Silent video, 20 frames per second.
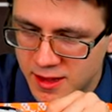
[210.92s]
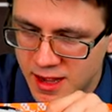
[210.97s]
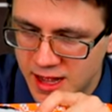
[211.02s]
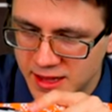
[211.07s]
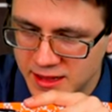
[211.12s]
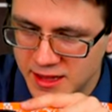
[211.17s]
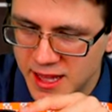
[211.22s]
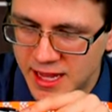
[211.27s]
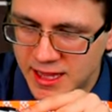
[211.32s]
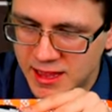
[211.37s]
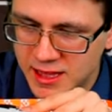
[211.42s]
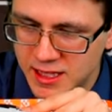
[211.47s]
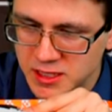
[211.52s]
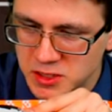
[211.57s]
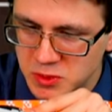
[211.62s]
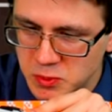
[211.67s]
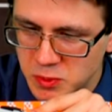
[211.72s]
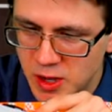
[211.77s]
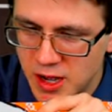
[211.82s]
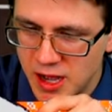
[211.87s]
I like
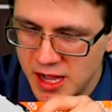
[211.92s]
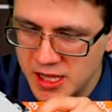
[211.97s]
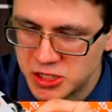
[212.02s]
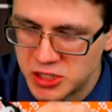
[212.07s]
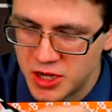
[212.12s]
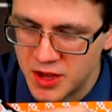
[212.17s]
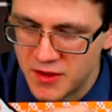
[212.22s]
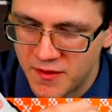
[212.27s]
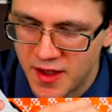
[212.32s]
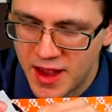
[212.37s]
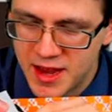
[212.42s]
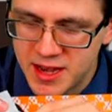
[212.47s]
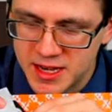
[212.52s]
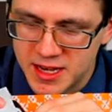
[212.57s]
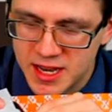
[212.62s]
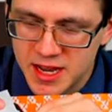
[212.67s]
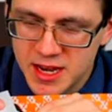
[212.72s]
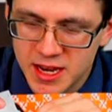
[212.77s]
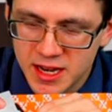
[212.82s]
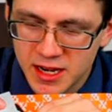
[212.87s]
this watch. If I
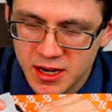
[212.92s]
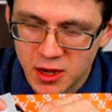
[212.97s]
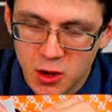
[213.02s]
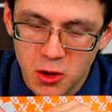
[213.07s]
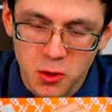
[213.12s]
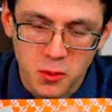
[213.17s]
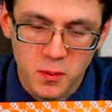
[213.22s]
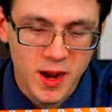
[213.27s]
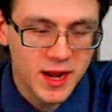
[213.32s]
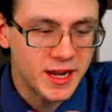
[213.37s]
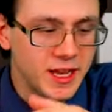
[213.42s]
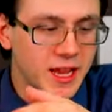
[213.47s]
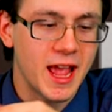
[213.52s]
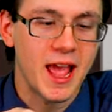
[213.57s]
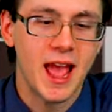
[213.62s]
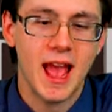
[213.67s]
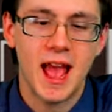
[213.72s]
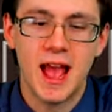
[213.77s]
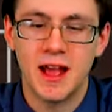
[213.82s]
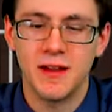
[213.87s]
didn't already
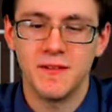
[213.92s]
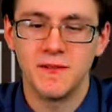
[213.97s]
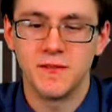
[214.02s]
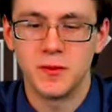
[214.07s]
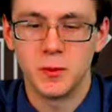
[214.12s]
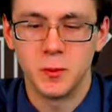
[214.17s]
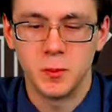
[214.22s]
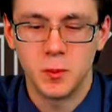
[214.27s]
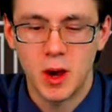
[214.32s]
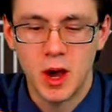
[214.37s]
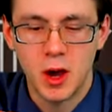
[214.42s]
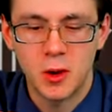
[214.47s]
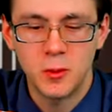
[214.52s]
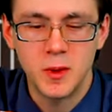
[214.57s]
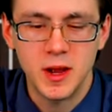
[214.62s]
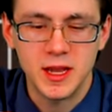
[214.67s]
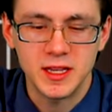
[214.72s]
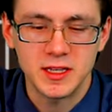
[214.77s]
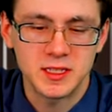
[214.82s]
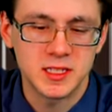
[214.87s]
have the
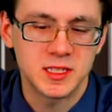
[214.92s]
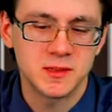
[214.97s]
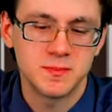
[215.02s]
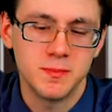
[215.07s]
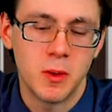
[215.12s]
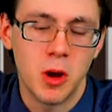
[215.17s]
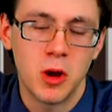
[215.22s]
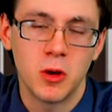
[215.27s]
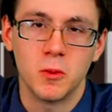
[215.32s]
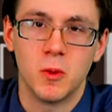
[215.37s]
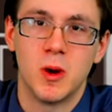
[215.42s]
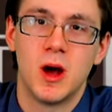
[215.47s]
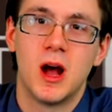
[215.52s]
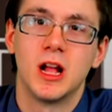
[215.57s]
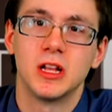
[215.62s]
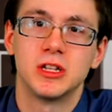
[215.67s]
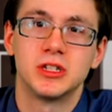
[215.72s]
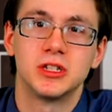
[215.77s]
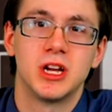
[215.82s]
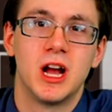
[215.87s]
Huawei
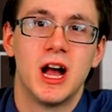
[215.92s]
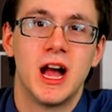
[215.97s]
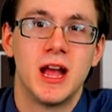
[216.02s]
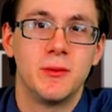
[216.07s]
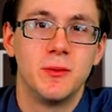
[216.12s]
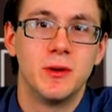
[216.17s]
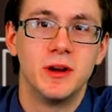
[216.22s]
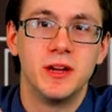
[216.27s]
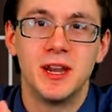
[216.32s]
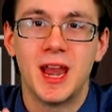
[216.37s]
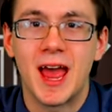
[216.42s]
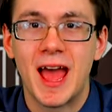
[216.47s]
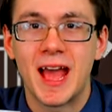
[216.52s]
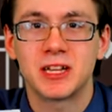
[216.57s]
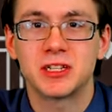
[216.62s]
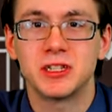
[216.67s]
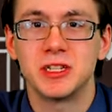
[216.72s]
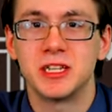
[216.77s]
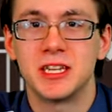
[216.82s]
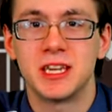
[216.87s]
Smartwatch, I would
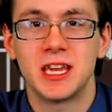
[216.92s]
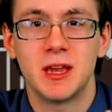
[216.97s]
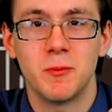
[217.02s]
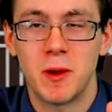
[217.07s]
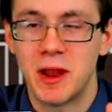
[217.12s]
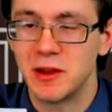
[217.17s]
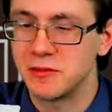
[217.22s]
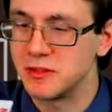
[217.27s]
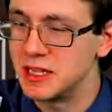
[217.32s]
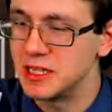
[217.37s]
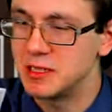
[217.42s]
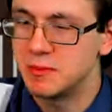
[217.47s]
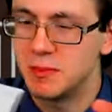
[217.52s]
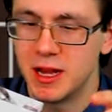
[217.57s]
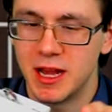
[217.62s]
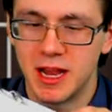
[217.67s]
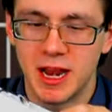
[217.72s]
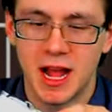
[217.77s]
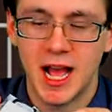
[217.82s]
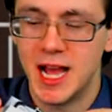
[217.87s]
actually wear this,
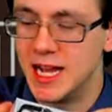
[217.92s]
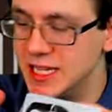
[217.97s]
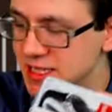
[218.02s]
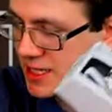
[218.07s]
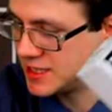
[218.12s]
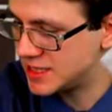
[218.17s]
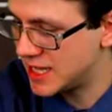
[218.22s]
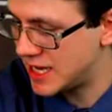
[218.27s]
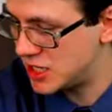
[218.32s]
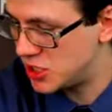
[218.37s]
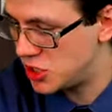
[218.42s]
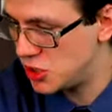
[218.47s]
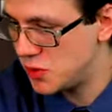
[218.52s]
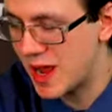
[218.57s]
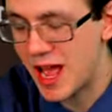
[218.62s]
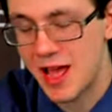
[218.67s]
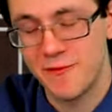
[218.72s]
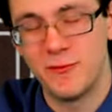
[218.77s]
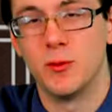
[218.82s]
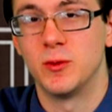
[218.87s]
but uh, since I do
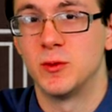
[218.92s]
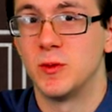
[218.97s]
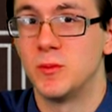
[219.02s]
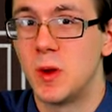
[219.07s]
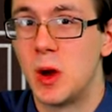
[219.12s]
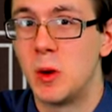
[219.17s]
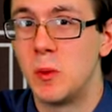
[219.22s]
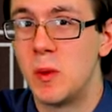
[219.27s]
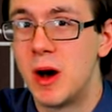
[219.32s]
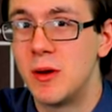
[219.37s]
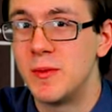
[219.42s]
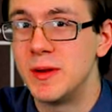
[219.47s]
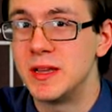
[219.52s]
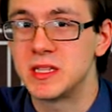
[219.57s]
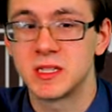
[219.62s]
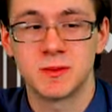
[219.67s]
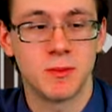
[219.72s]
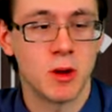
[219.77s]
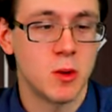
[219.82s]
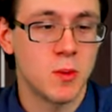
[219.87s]
have a, a Huawei
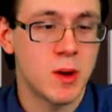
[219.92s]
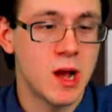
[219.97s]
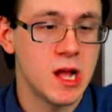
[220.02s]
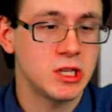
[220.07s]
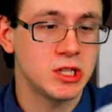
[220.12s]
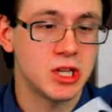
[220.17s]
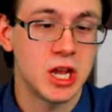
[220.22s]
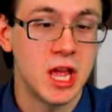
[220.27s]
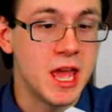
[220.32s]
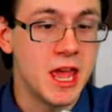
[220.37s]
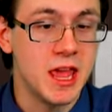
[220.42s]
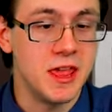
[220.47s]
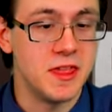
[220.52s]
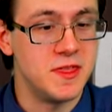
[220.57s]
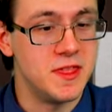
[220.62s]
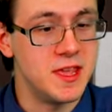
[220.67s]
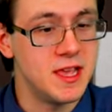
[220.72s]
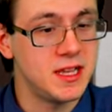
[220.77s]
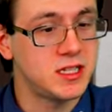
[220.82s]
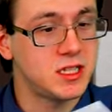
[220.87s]
Smartwatch,
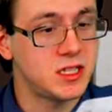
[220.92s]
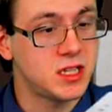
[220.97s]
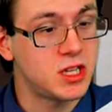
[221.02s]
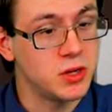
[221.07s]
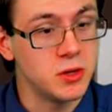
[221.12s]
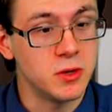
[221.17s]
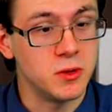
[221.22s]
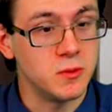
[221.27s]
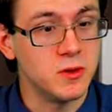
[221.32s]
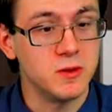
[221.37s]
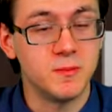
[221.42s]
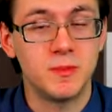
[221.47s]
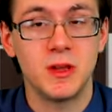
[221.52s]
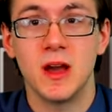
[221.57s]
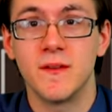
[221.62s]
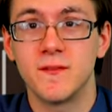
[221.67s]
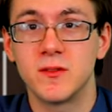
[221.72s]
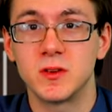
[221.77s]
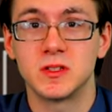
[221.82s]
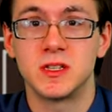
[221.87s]
this too will
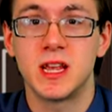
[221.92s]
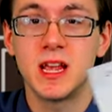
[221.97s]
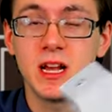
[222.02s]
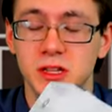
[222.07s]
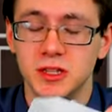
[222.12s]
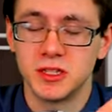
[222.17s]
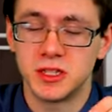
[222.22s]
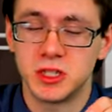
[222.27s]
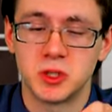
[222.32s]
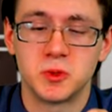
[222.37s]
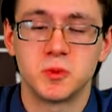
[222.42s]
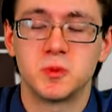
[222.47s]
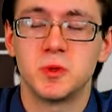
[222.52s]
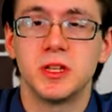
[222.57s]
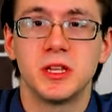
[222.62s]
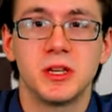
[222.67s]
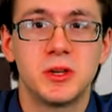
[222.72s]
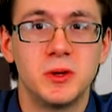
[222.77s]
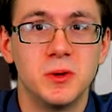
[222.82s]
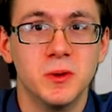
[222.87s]
be up for sale. This is
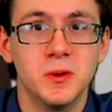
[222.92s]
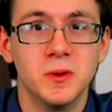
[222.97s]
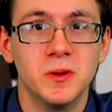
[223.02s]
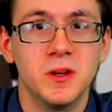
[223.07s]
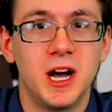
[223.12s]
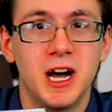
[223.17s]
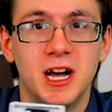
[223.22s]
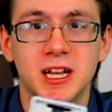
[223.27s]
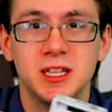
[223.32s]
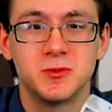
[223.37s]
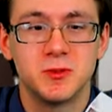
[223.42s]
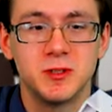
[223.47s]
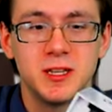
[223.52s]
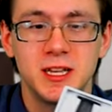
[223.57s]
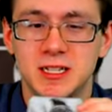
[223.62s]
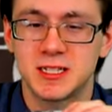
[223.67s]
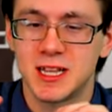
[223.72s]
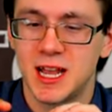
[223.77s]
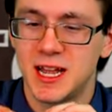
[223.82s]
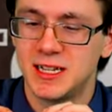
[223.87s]
really cool. Uh, it's
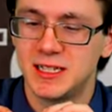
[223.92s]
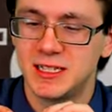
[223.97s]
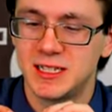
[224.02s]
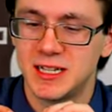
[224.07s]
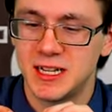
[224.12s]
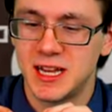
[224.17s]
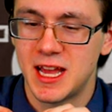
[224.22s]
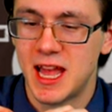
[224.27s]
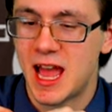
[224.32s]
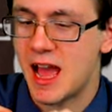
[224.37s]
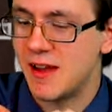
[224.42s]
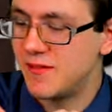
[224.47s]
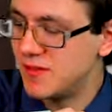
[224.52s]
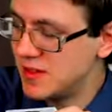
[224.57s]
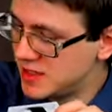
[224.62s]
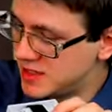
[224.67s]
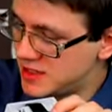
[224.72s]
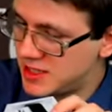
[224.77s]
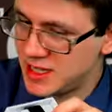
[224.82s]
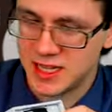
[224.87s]
really exciting to have
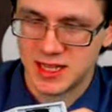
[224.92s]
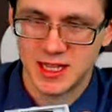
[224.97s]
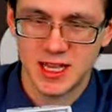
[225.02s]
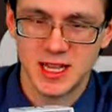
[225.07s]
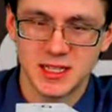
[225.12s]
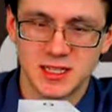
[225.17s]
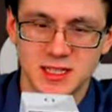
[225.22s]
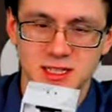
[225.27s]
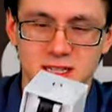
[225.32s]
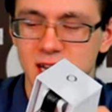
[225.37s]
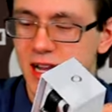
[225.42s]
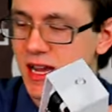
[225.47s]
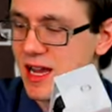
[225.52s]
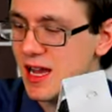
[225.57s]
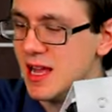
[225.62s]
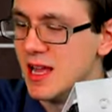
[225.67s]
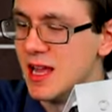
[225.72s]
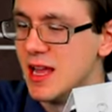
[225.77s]
this, see this. Uh,